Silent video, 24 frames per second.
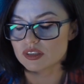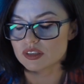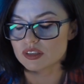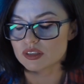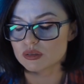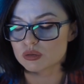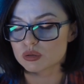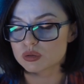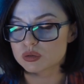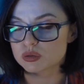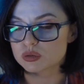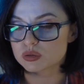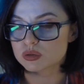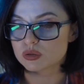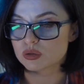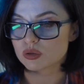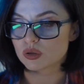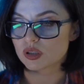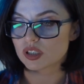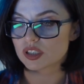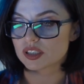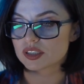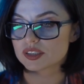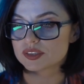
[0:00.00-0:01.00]
job you do is
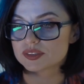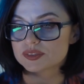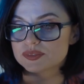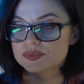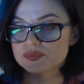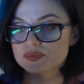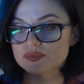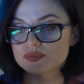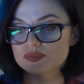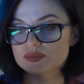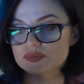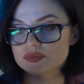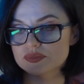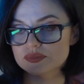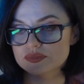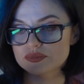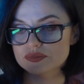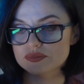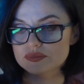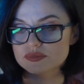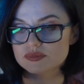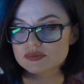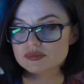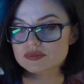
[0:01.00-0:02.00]
tedious and
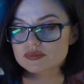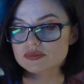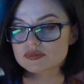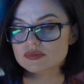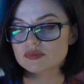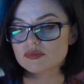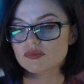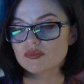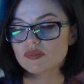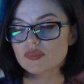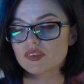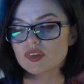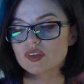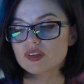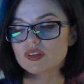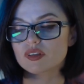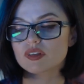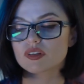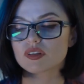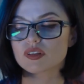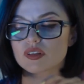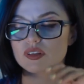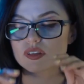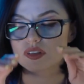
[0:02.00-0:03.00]
soul-sucking, or you
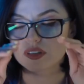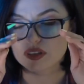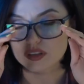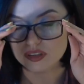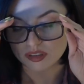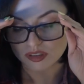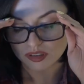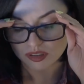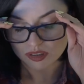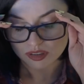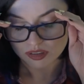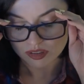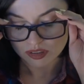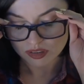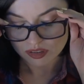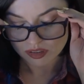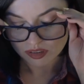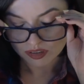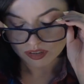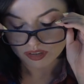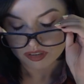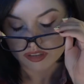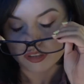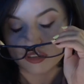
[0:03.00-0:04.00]
can't stand the company
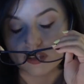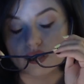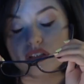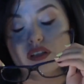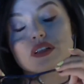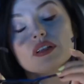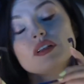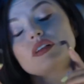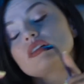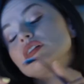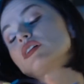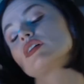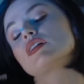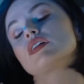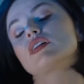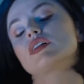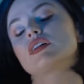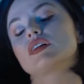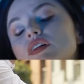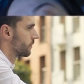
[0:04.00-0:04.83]
you work for,